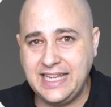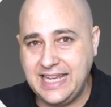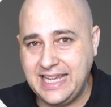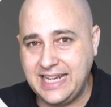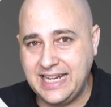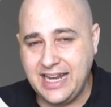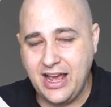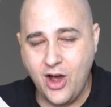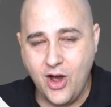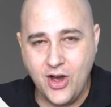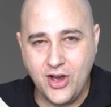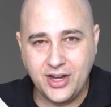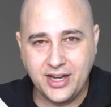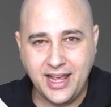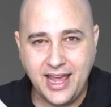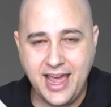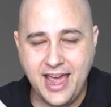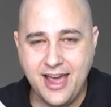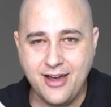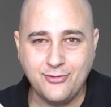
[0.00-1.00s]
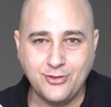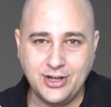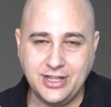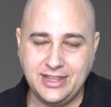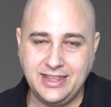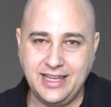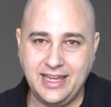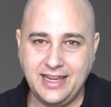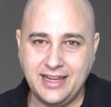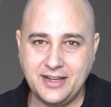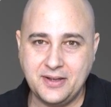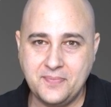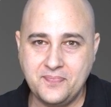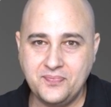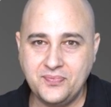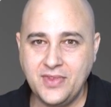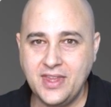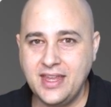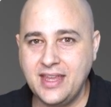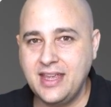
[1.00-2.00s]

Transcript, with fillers: hit on everything,